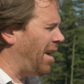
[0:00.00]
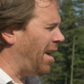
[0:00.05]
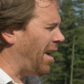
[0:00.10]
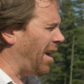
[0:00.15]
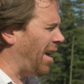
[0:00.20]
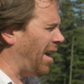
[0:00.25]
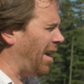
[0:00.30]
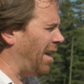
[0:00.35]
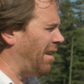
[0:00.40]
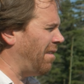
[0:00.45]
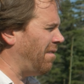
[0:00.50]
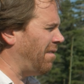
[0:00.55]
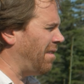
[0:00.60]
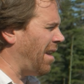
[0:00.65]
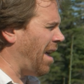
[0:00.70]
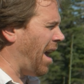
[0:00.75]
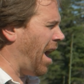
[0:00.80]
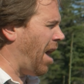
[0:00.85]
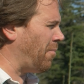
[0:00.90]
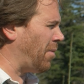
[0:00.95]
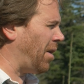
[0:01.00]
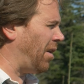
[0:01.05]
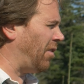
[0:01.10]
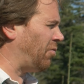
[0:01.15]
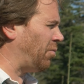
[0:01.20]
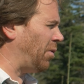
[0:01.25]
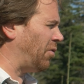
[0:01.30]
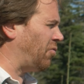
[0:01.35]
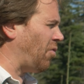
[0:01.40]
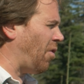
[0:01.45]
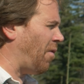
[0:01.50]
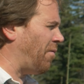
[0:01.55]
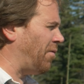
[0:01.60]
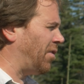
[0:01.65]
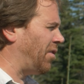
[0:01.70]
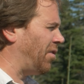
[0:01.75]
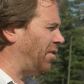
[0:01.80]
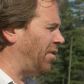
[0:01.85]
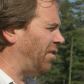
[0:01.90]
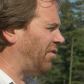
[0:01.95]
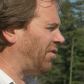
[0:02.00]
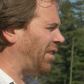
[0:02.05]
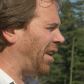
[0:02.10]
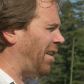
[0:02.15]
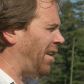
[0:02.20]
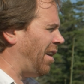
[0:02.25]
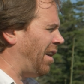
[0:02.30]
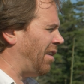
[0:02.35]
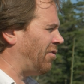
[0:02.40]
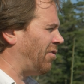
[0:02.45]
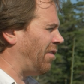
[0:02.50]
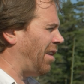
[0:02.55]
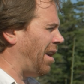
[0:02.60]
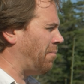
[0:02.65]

And now I'm going to switch over to the Sennheiser